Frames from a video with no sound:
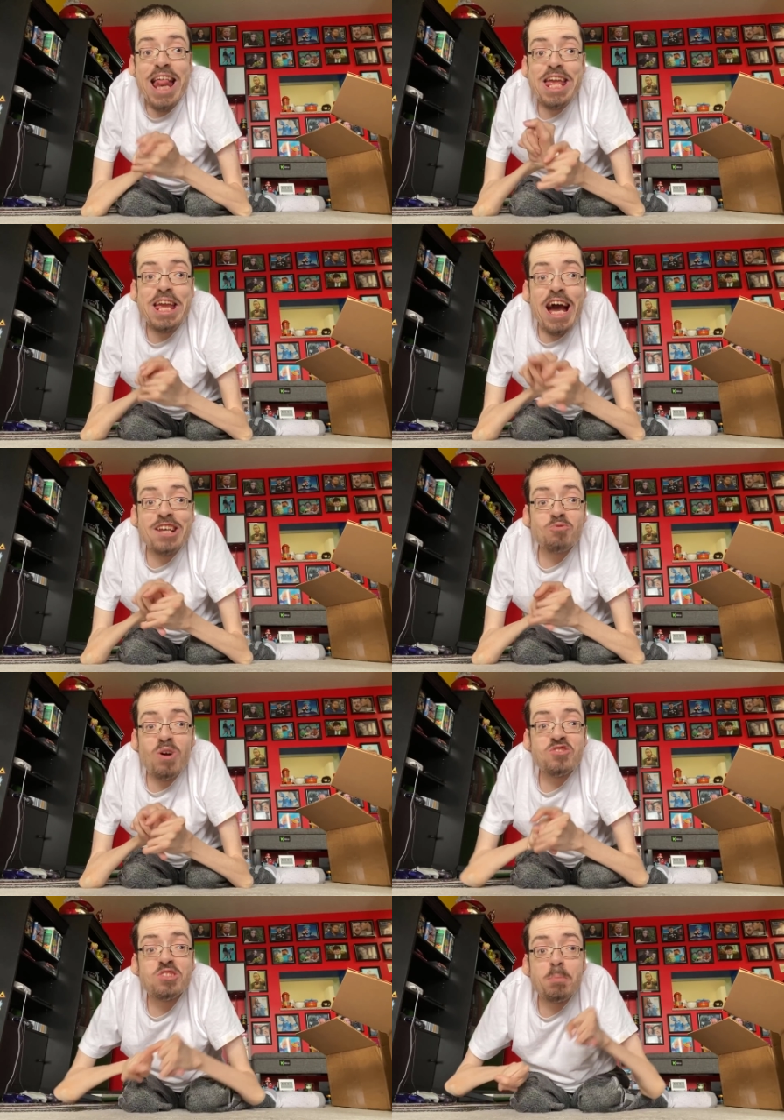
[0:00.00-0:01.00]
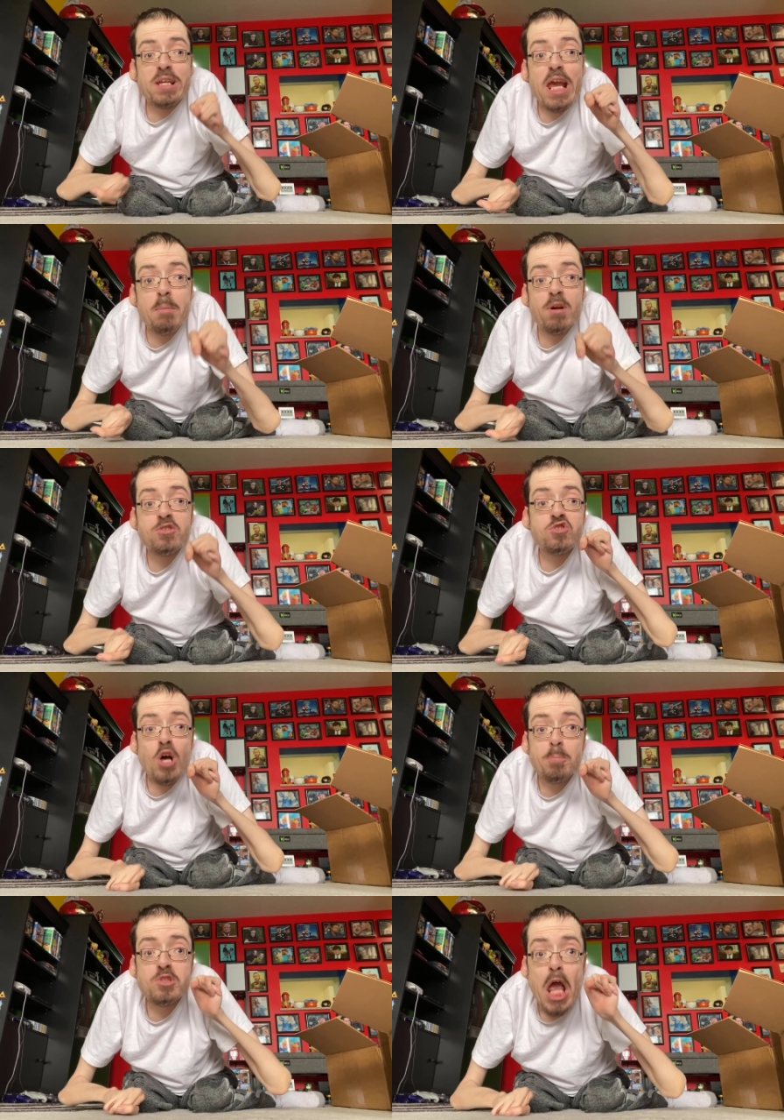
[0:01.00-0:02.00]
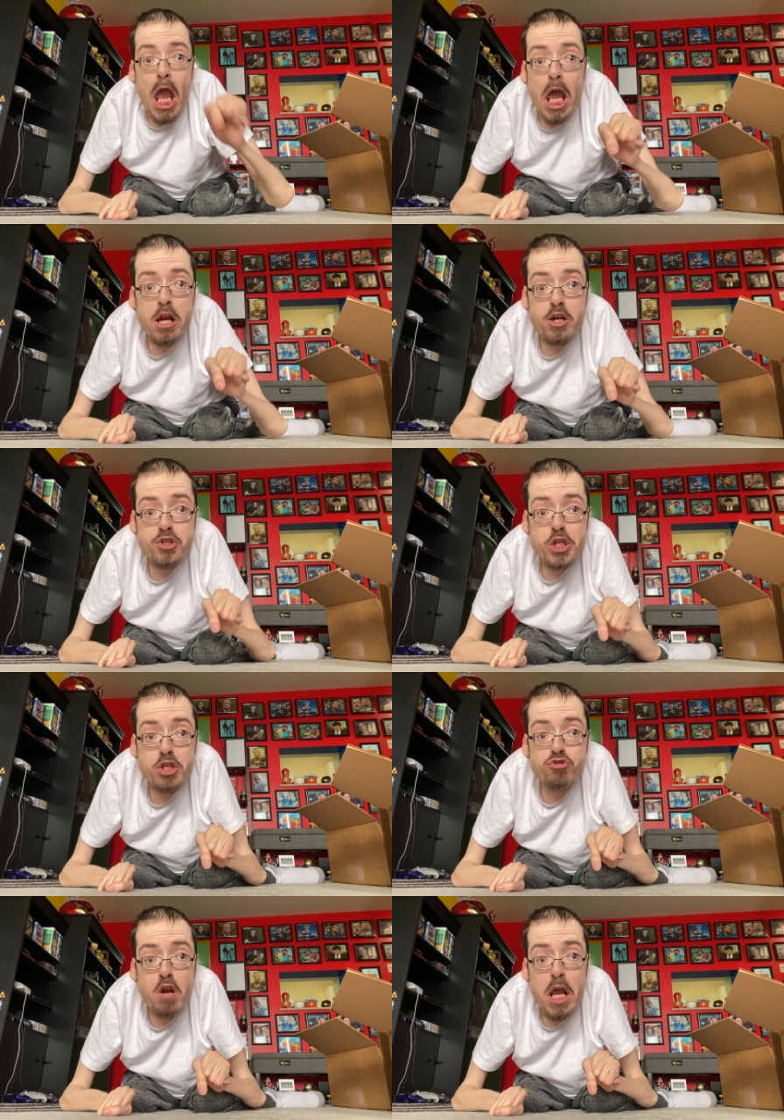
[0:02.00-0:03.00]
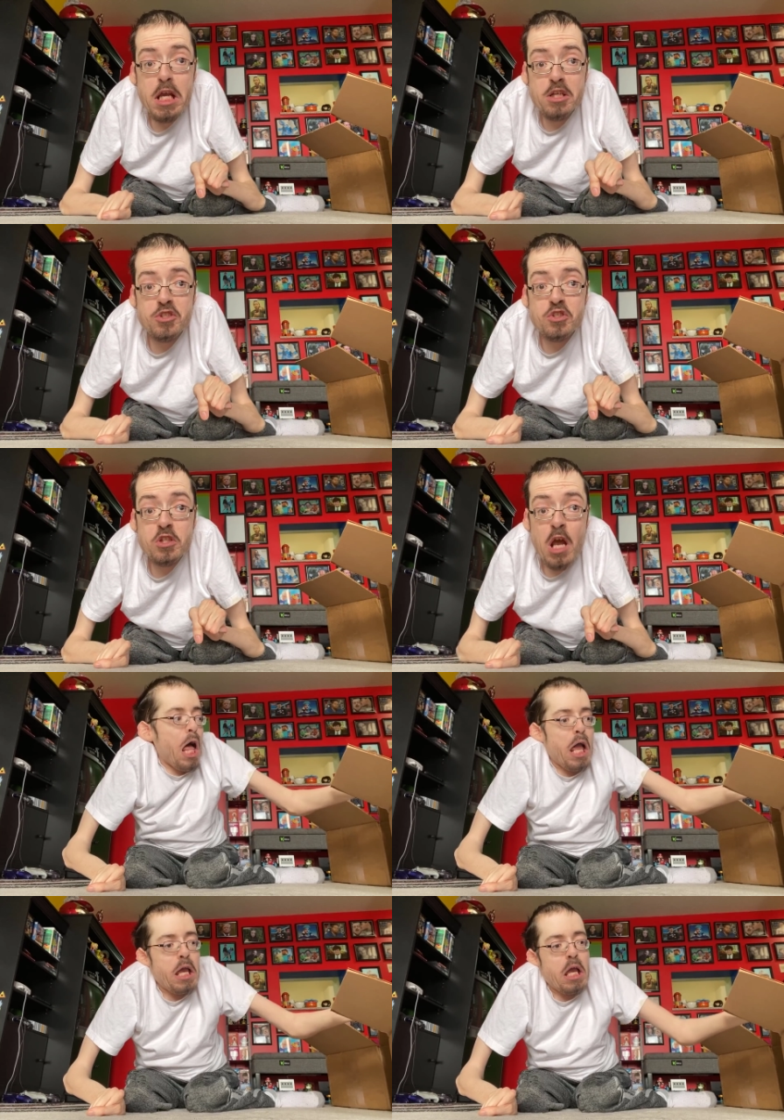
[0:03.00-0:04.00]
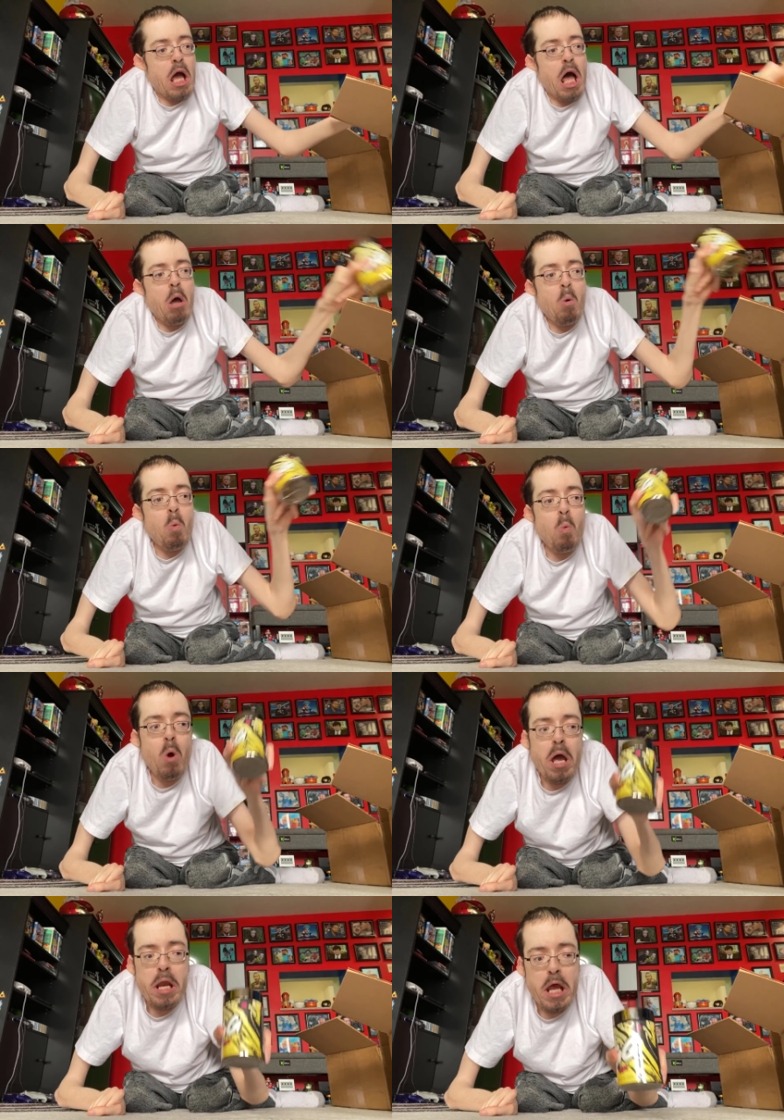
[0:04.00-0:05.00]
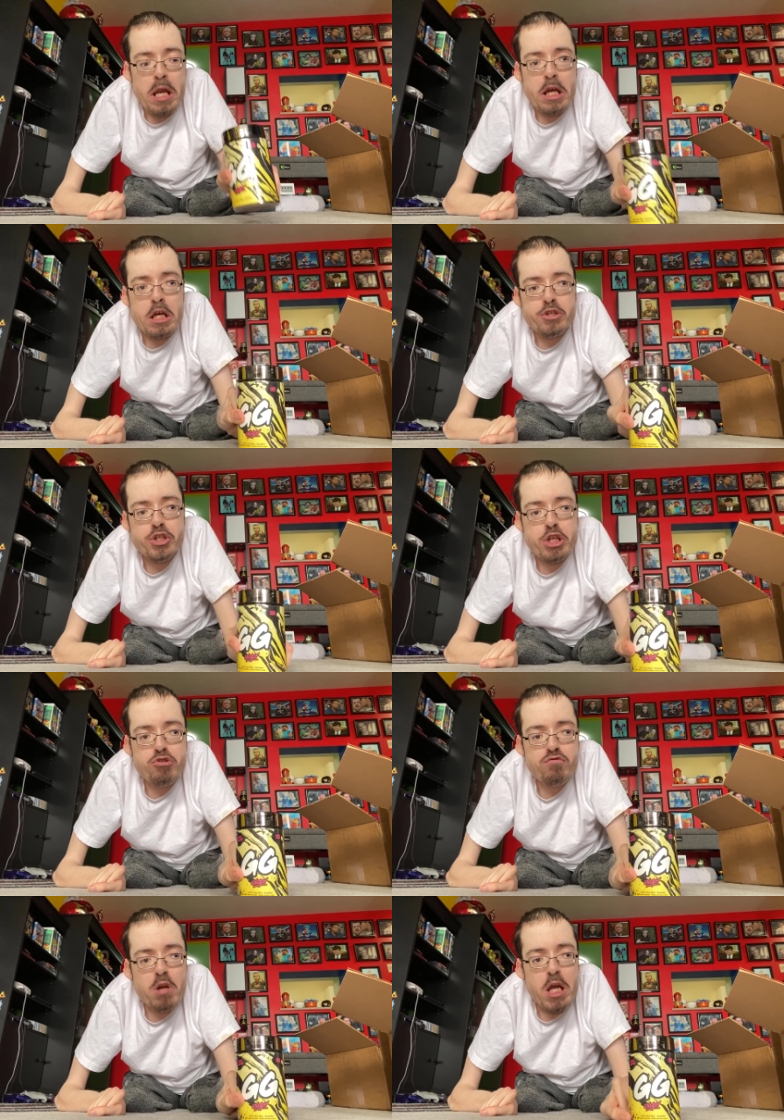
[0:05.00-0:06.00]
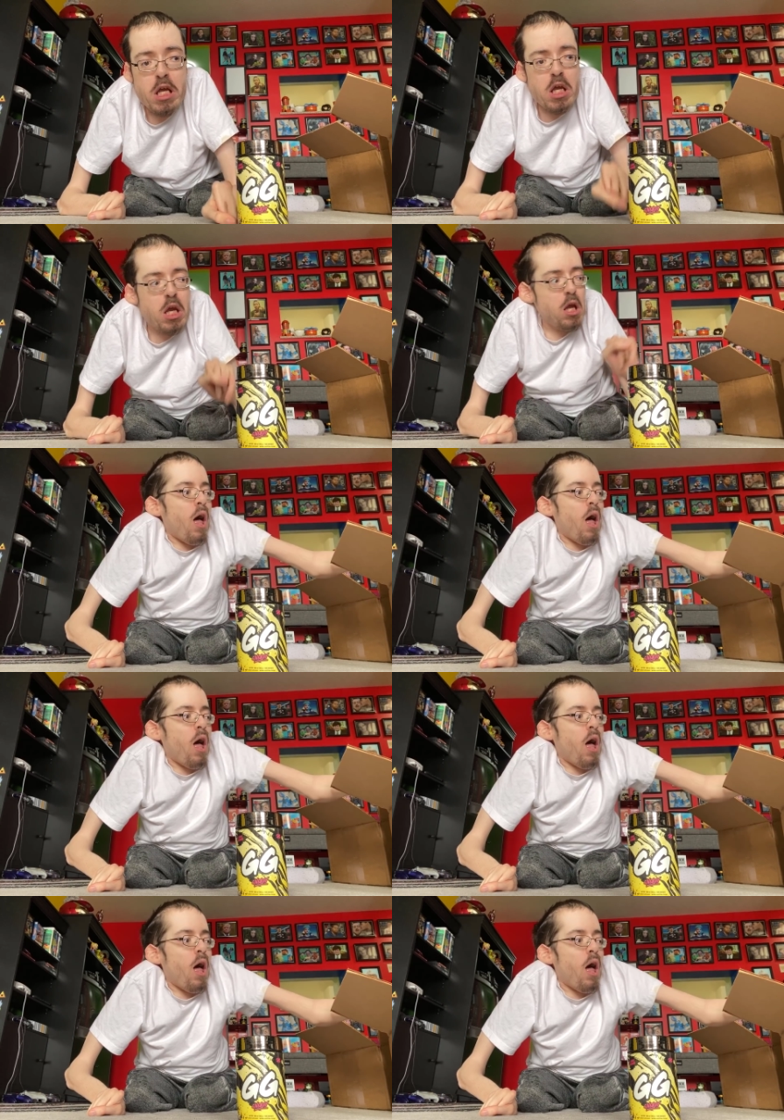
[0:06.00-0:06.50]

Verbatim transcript: You guys want some GamerSupps energy drinks? I got one energy drink.